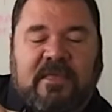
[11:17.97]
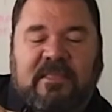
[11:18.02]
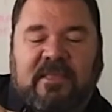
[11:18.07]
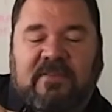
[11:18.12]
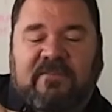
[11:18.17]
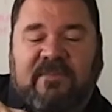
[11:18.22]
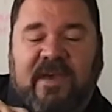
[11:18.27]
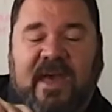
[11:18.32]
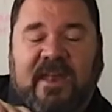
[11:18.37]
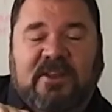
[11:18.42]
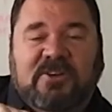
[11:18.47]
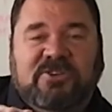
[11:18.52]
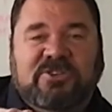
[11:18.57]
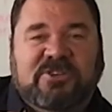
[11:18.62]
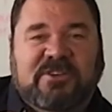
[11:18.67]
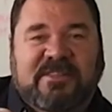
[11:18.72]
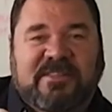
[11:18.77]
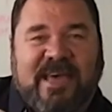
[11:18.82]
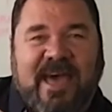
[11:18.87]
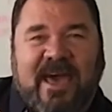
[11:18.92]
The advantage
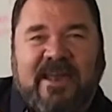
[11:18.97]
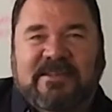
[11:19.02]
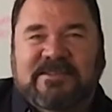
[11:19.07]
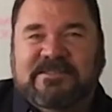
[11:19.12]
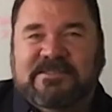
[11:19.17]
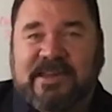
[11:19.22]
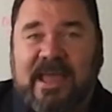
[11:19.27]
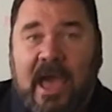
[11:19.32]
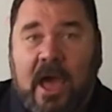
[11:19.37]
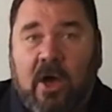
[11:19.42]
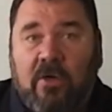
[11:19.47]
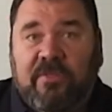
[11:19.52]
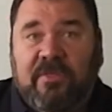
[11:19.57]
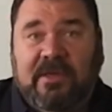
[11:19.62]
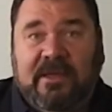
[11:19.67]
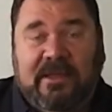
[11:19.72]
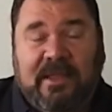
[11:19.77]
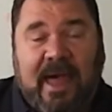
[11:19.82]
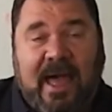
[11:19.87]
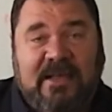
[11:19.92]
to that is now
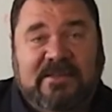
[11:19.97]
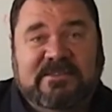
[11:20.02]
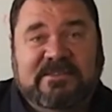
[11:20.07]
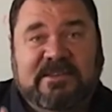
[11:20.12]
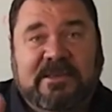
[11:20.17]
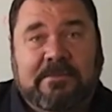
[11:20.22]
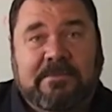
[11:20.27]
the glass